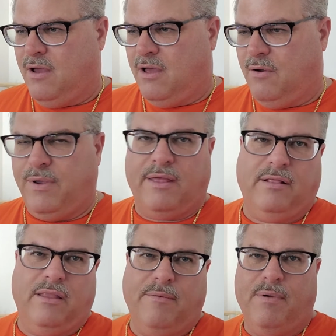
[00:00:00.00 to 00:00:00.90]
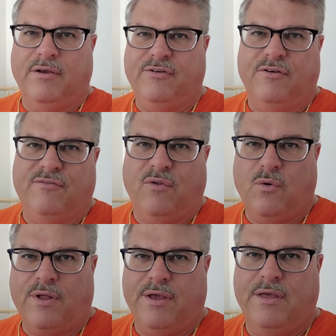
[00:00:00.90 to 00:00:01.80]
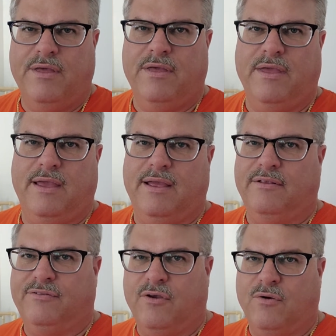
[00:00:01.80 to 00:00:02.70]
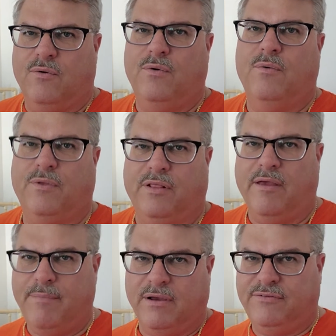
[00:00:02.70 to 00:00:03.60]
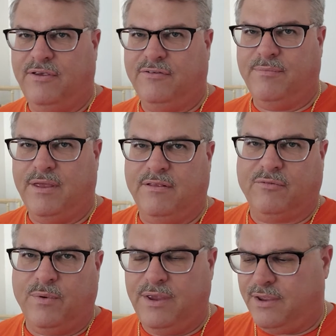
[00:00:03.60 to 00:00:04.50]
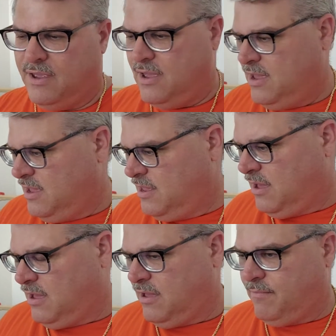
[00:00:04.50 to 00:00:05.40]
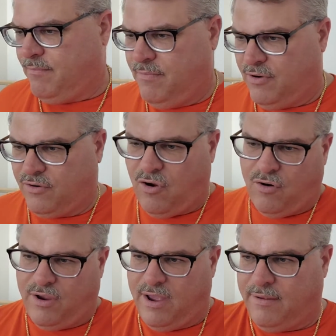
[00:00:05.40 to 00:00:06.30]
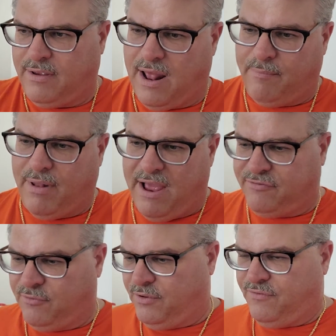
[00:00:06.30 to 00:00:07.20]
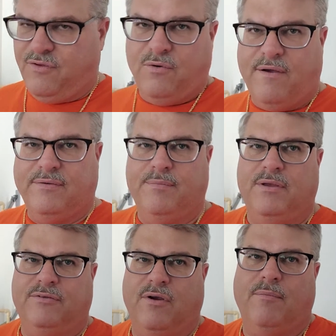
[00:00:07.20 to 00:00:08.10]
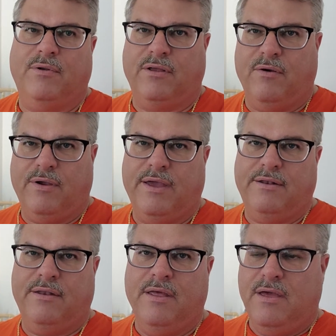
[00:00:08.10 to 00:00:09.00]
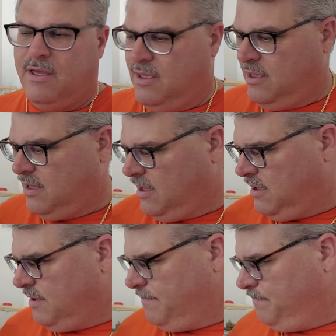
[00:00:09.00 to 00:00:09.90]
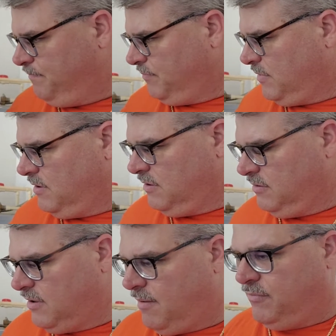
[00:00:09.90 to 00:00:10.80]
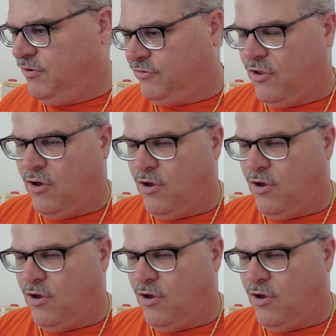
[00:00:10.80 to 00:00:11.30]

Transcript: uh, we got the love bugs here in Florida, and so with the love bug season being this week, um, her car got kind of plastered with a few of them, so I'm gonna go ahead and um, I'm using